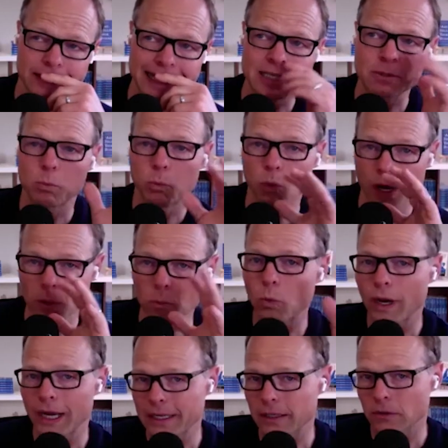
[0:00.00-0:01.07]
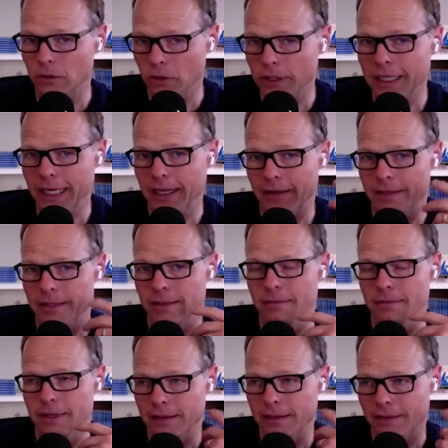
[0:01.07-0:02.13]
one way to look at
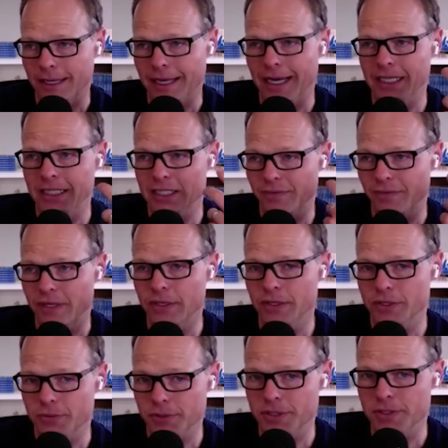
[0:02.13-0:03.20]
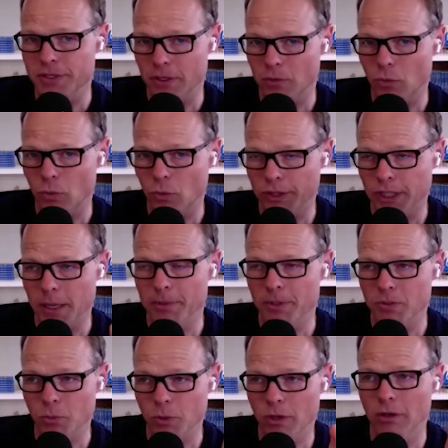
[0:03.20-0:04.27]
the kinds of industries that are rolling up,
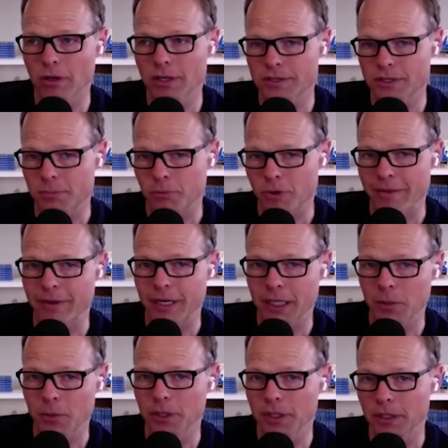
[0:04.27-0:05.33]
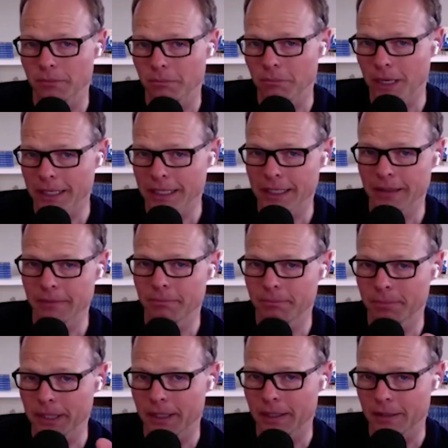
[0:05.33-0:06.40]
is where is the private equity money
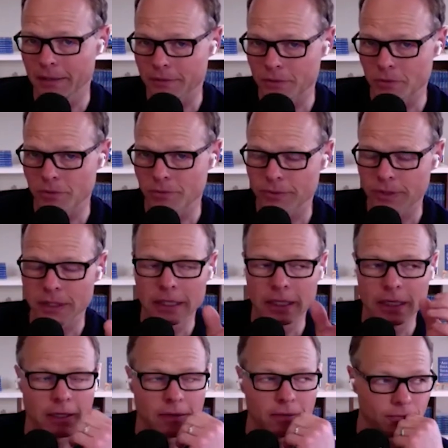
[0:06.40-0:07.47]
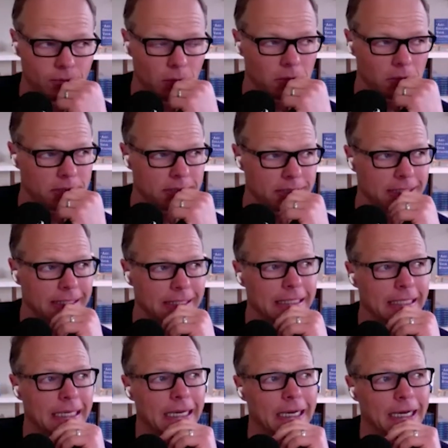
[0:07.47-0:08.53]
being sort of focused.
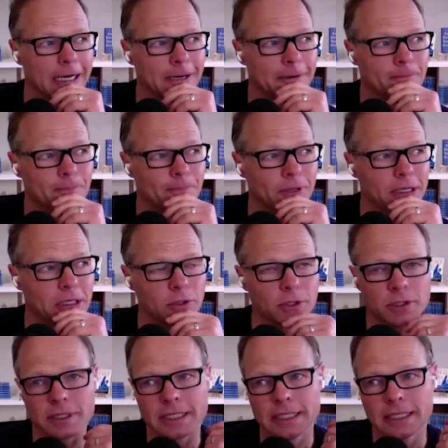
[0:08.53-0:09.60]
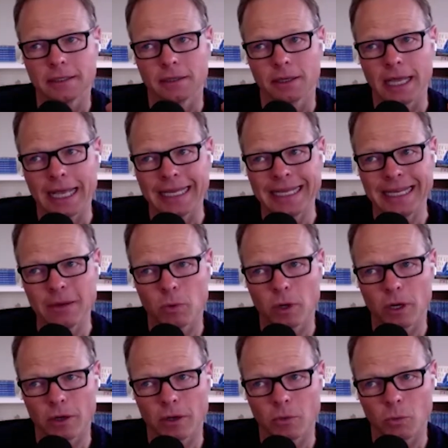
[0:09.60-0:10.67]
Clearly,
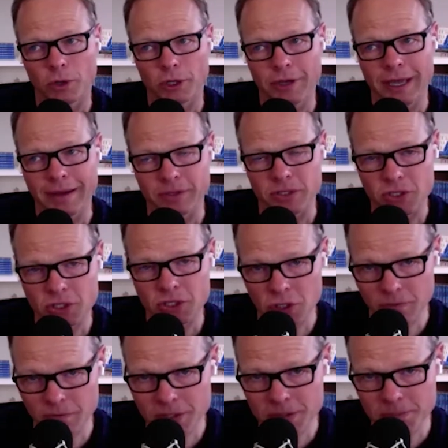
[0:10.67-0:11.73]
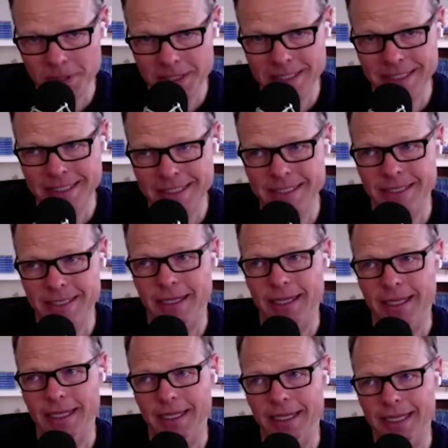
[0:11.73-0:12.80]
anywhere where you have a service business,
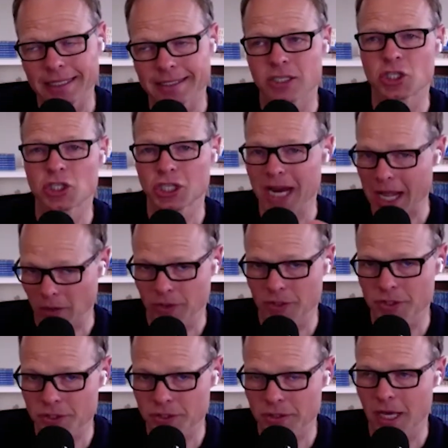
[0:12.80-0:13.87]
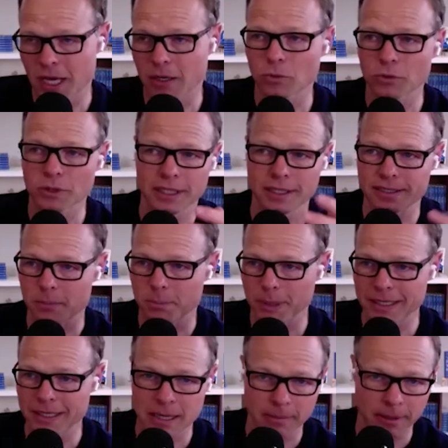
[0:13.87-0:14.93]
it's a challenge. Not only is the
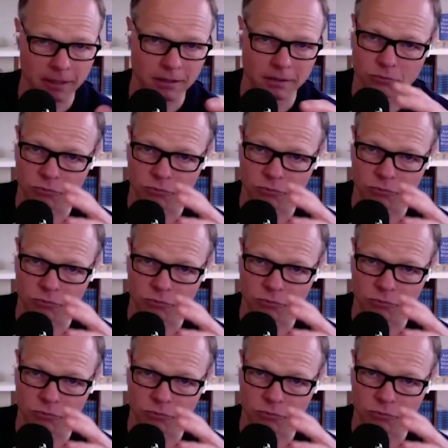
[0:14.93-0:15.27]
pandemic